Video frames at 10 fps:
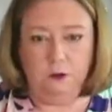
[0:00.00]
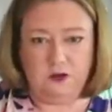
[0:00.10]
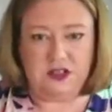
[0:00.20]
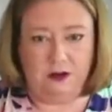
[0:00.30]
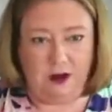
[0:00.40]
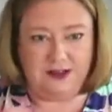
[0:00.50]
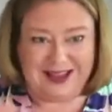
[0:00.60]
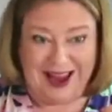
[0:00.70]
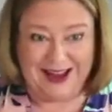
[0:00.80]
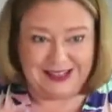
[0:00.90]
also going
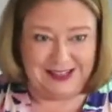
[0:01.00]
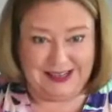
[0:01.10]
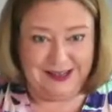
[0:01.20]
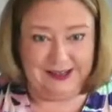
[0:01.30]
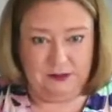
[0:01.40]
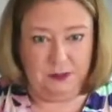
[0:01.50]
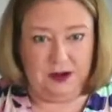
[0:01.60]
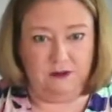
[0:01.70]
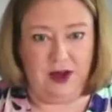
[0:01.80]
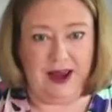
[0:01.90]
to add in a little
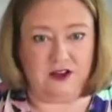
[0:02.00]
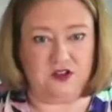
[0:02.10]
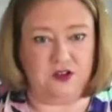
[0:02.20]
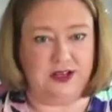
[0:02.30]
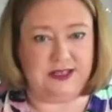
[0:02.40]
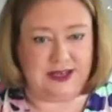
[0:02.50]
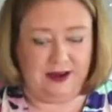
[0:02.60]
bit of extras,